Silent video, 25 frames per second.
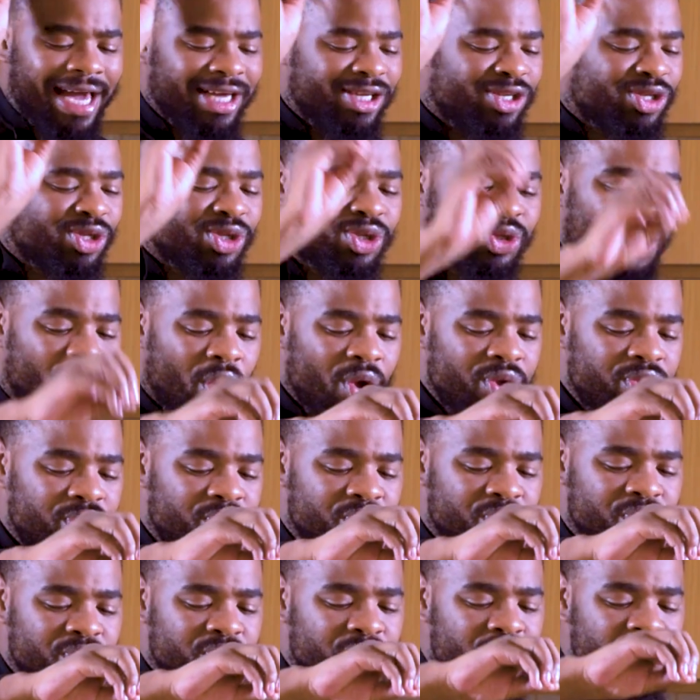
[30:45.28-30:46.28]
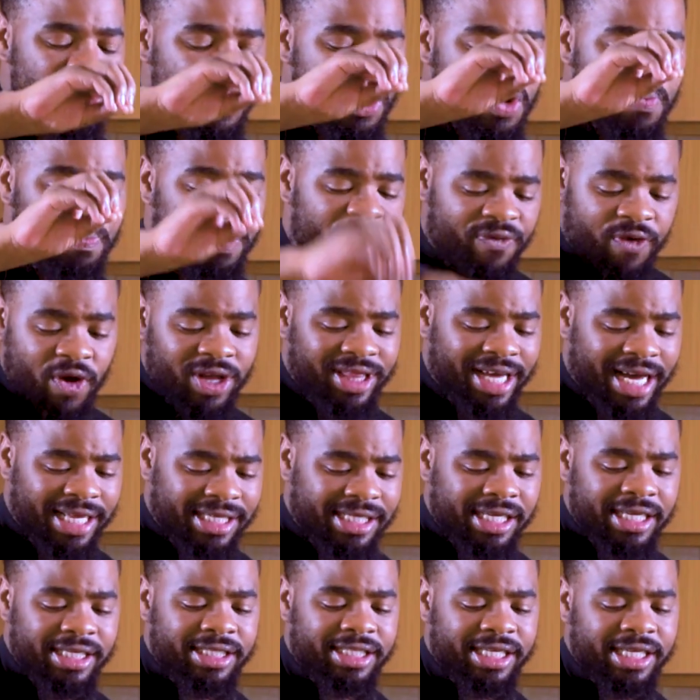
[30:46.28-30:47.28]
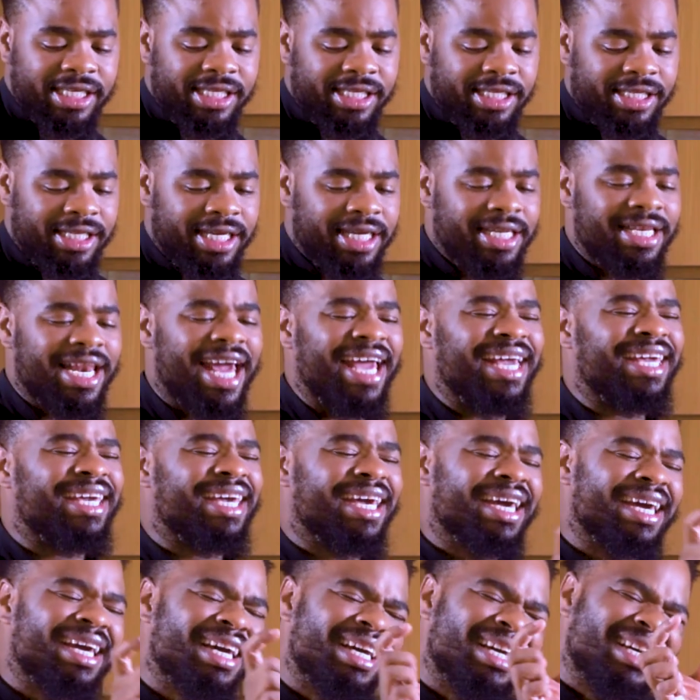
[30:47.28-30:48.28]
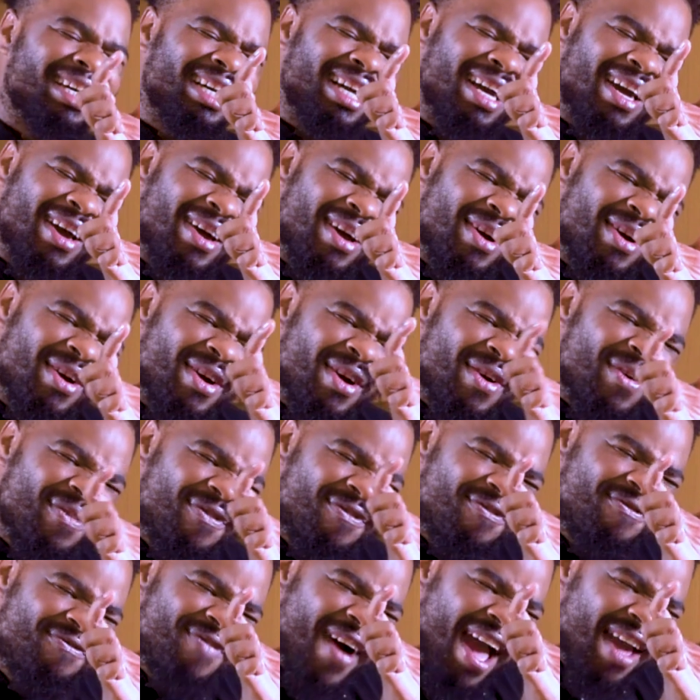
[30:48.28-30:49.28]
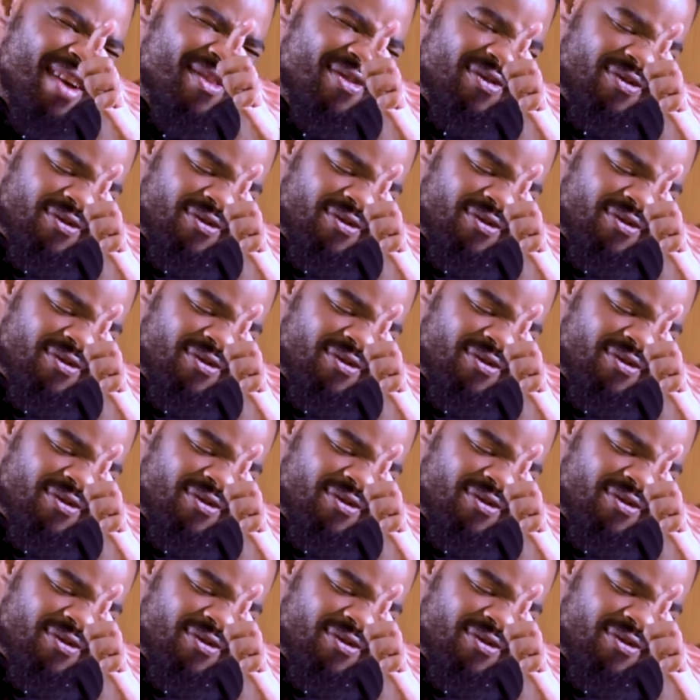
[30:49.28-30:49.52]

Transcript: saw you before that. Just like 5